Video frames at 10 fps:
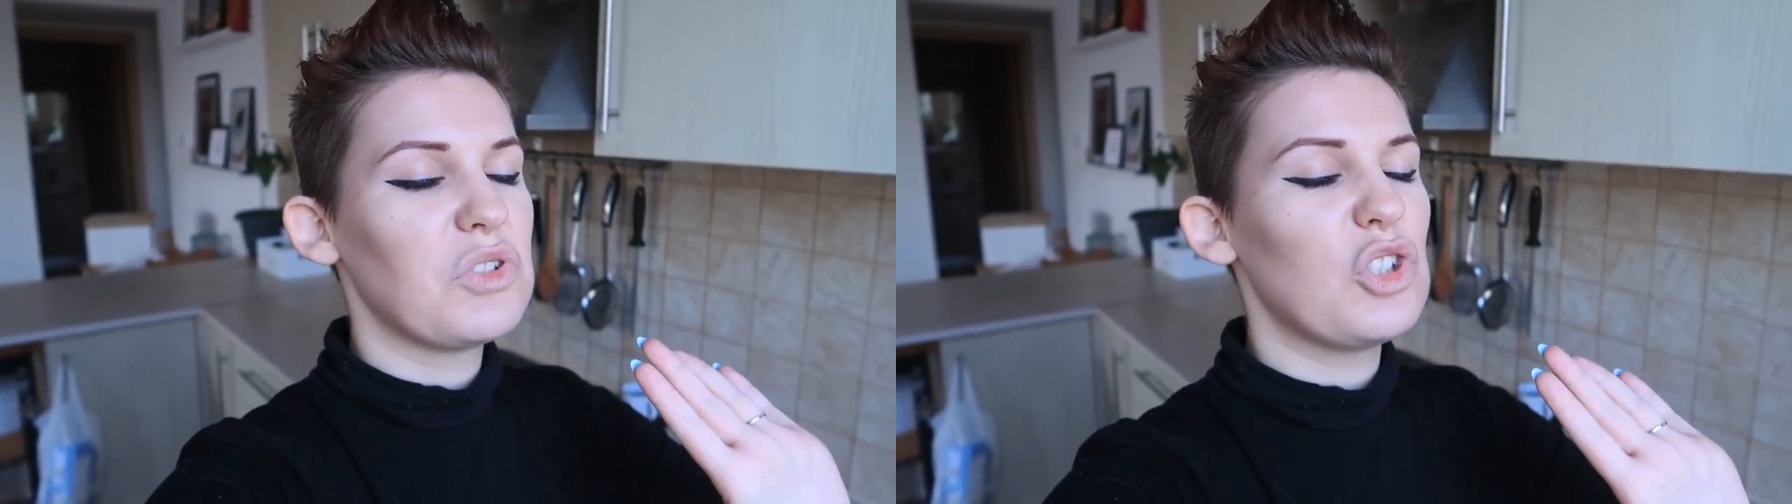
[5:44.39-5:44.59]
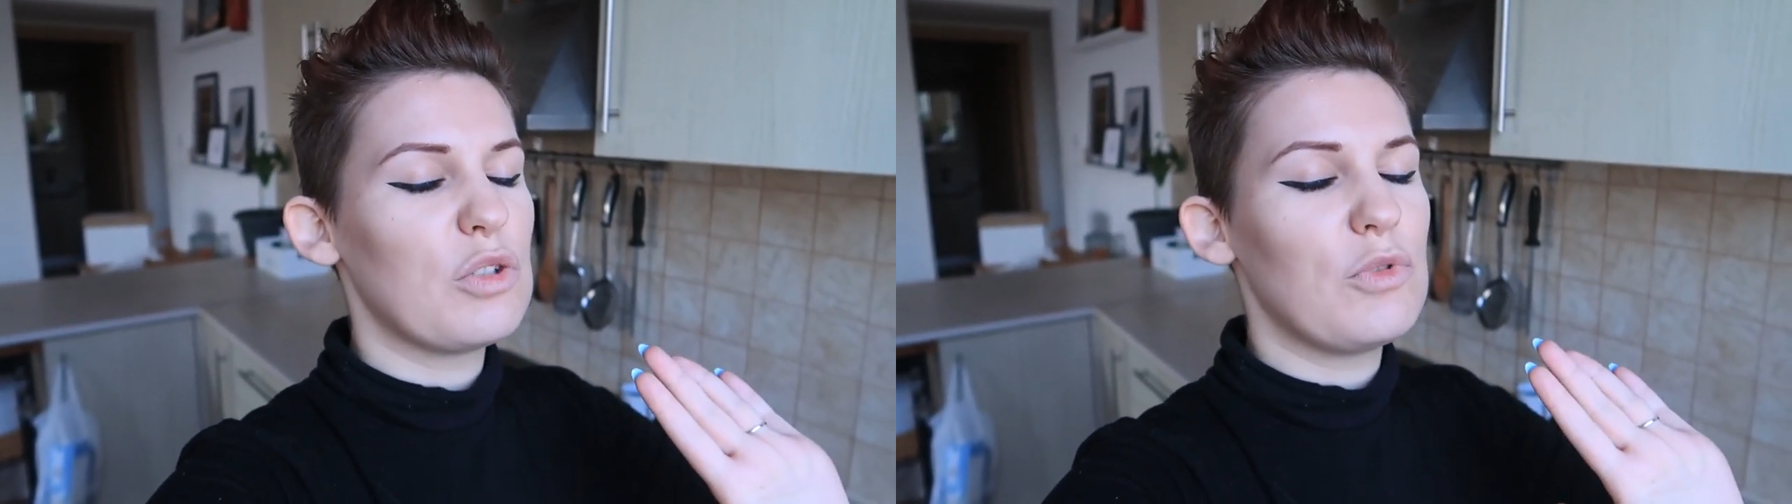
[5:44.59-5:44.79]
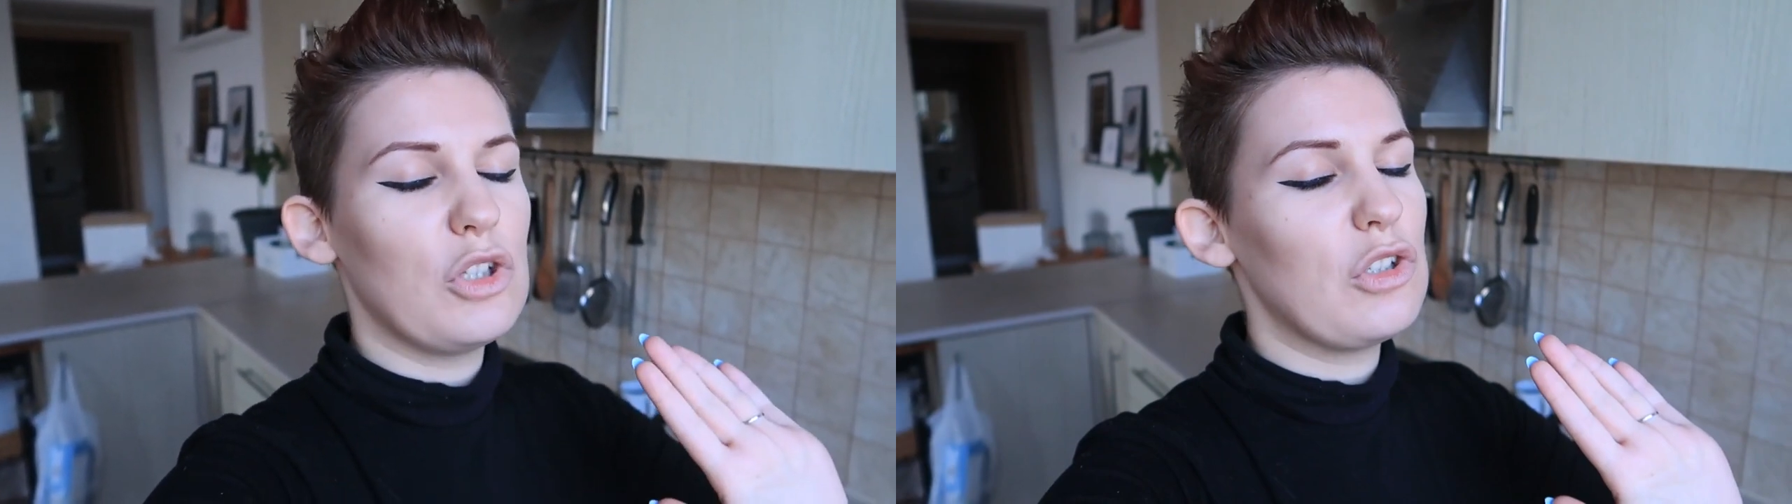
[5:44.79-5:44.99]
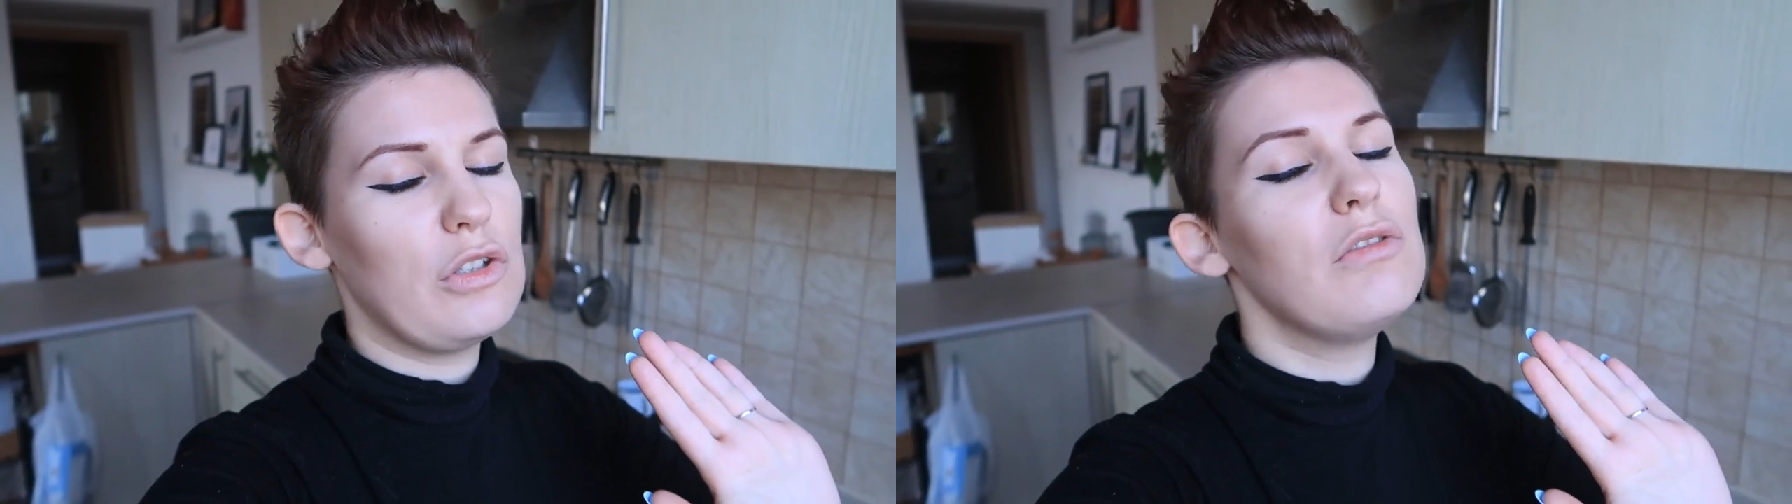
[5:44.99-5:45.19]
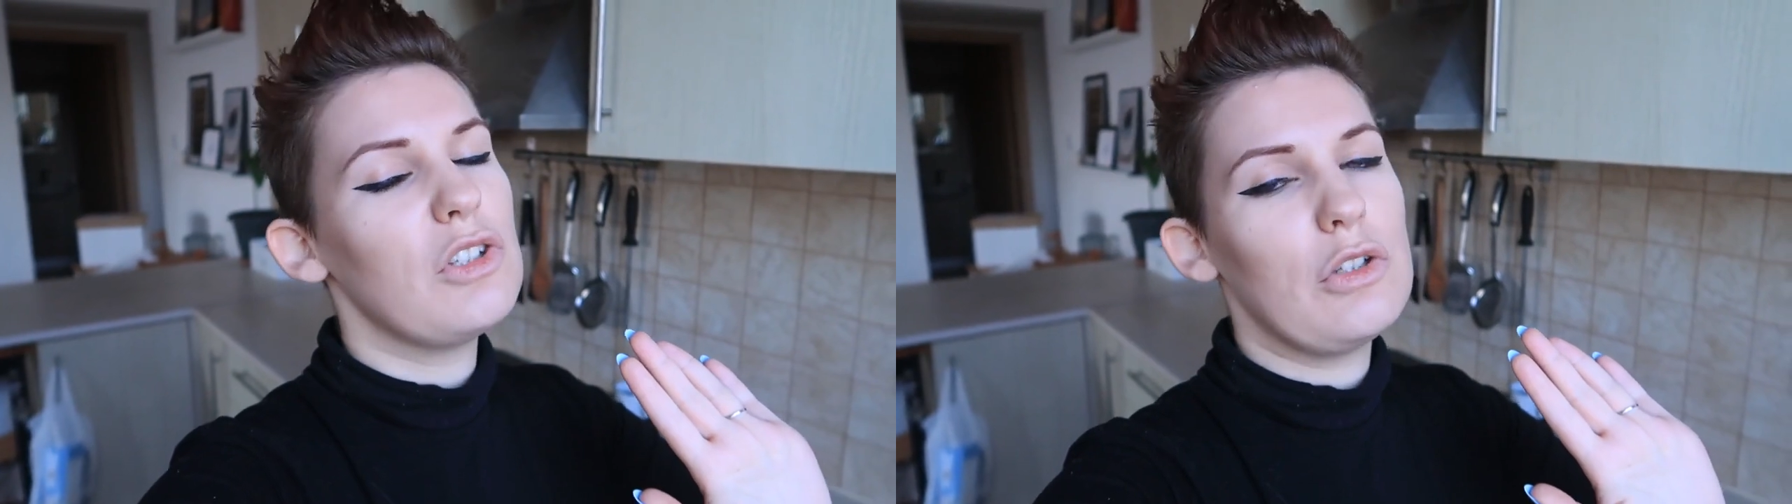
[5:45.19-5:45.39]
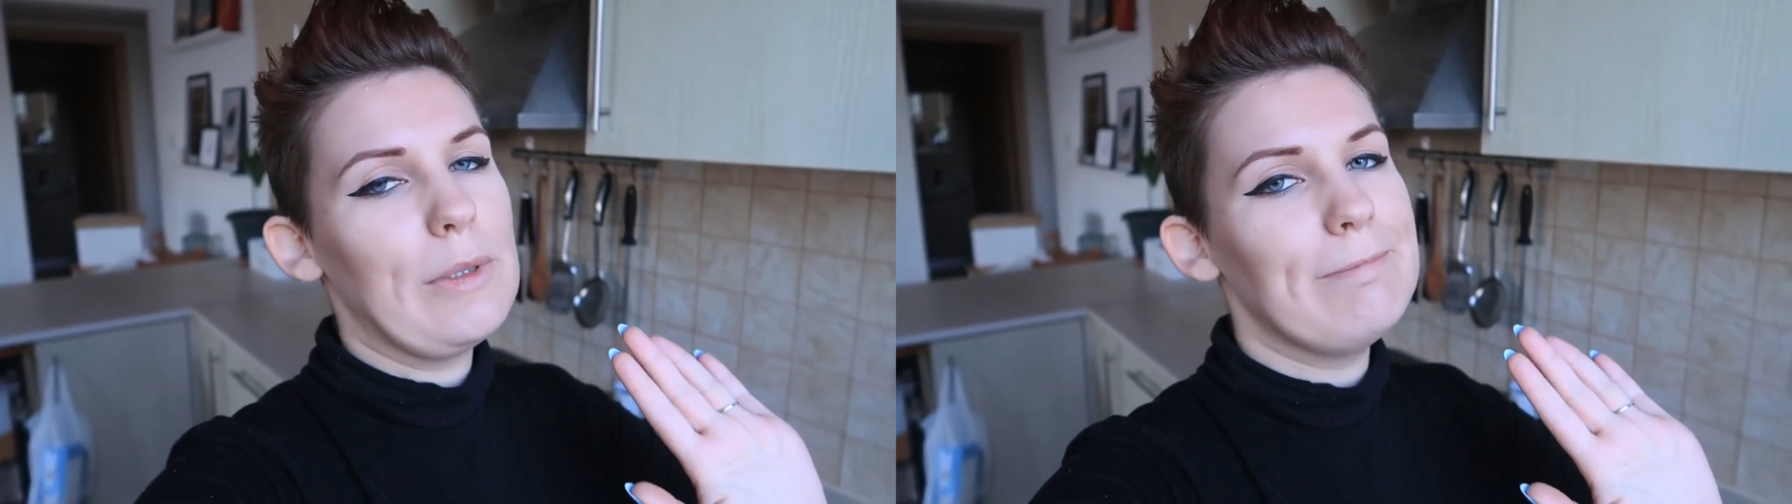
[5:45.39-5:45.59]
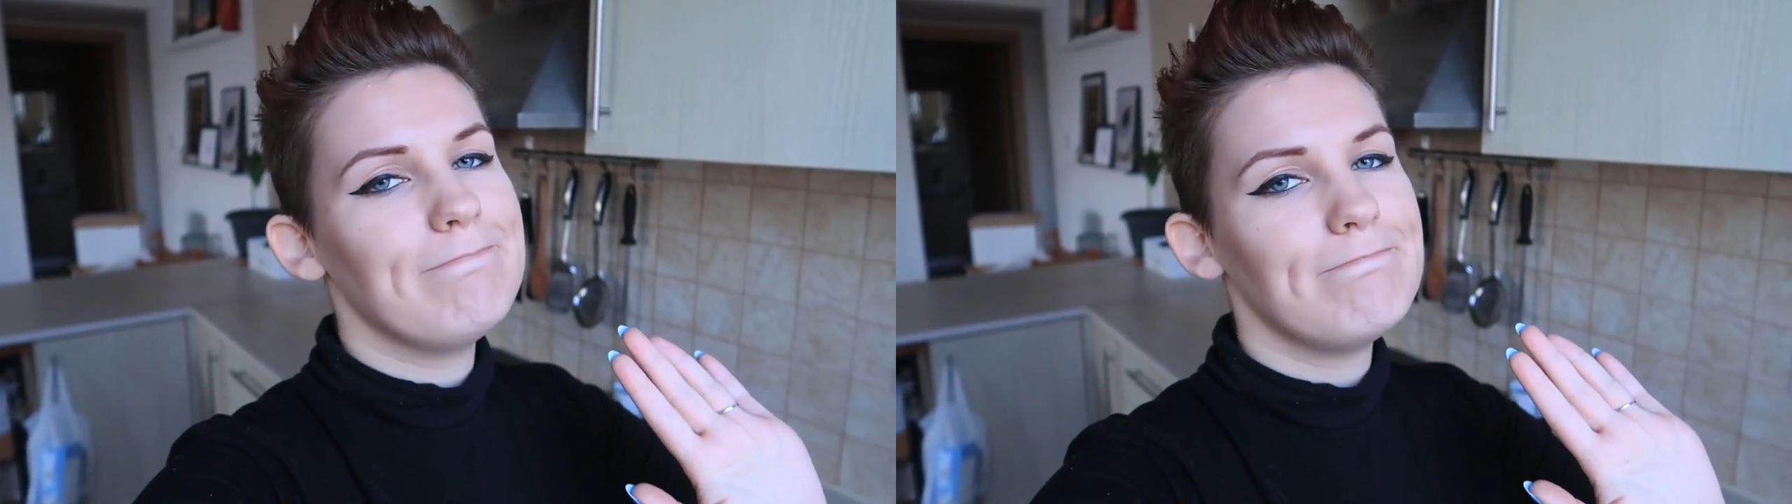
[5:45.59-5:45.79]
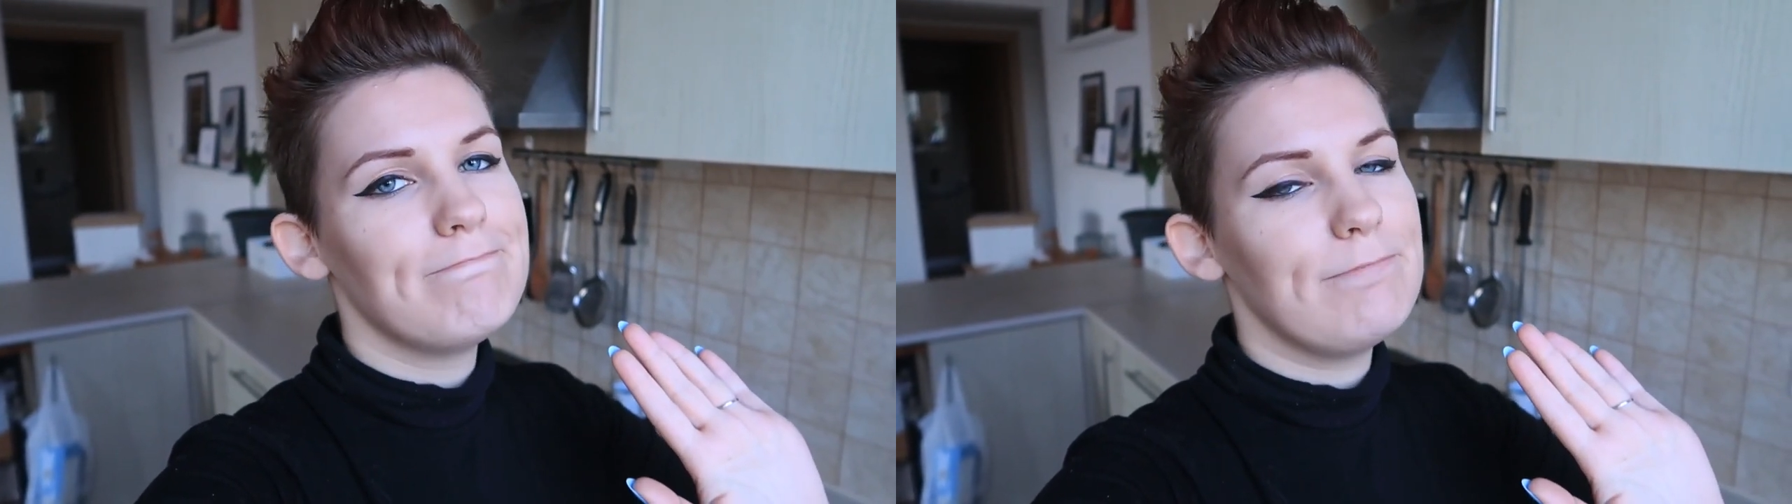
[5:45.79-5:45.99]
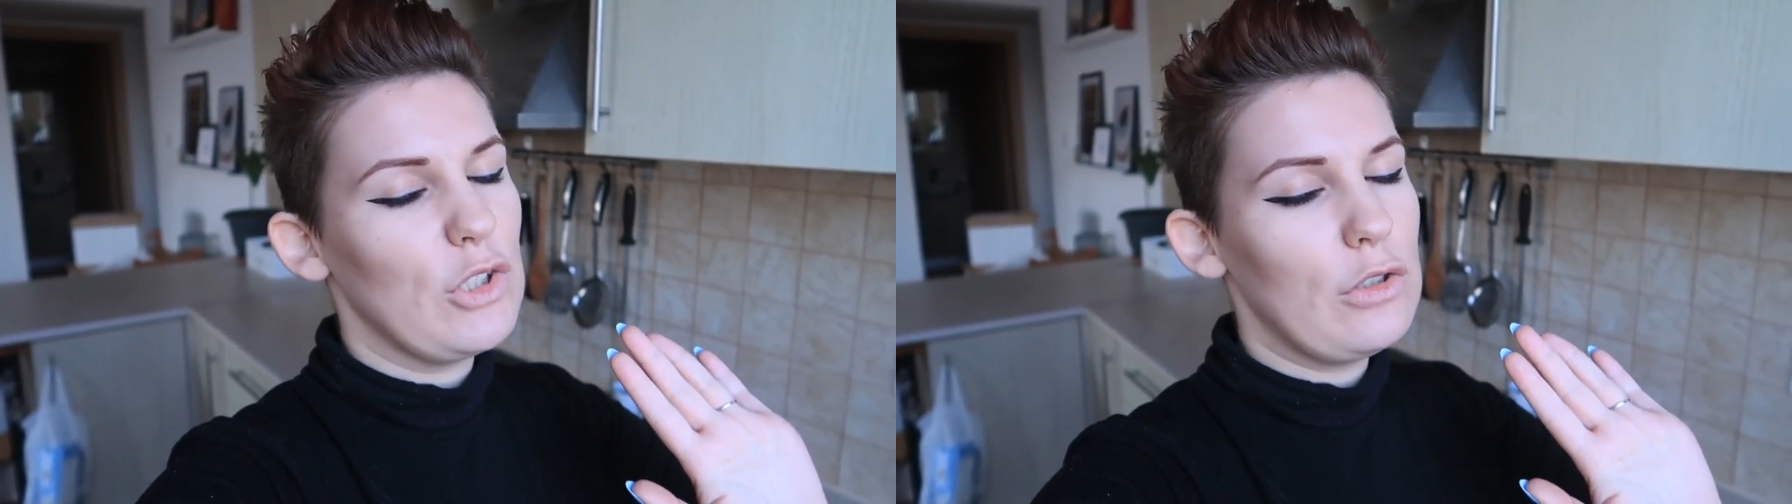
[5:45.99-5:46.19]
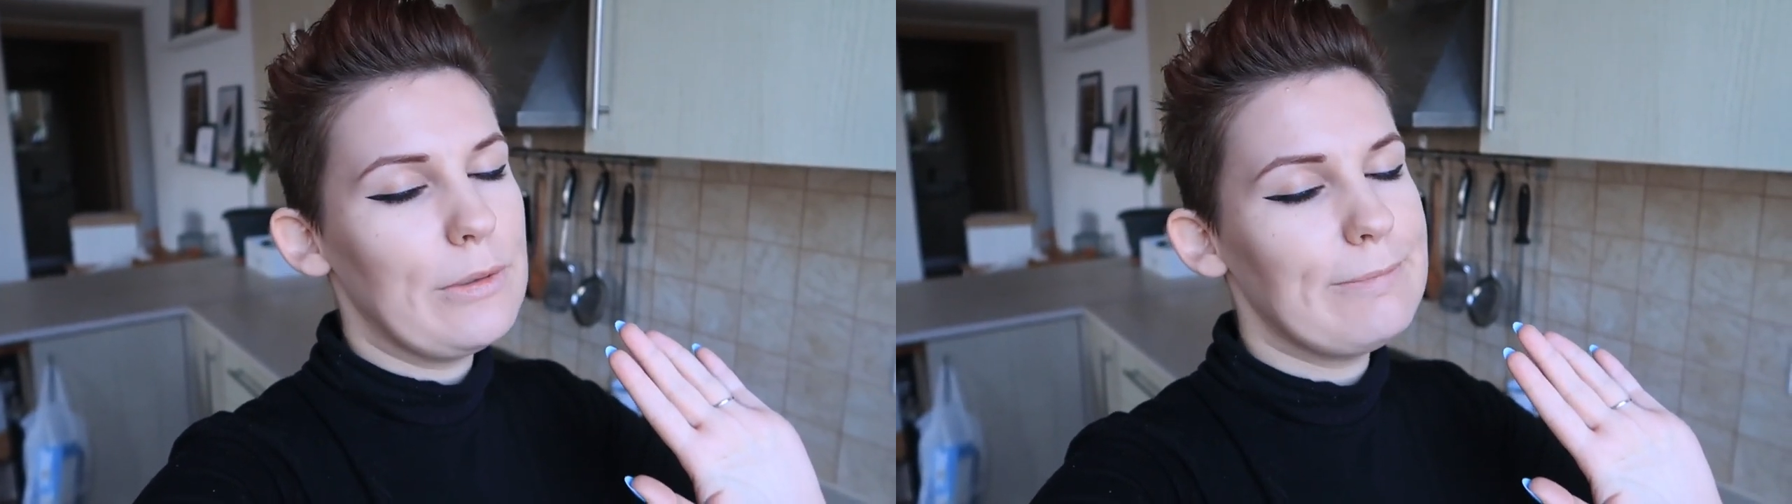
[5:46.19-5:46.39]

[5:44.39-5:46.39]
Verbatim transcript: do it, just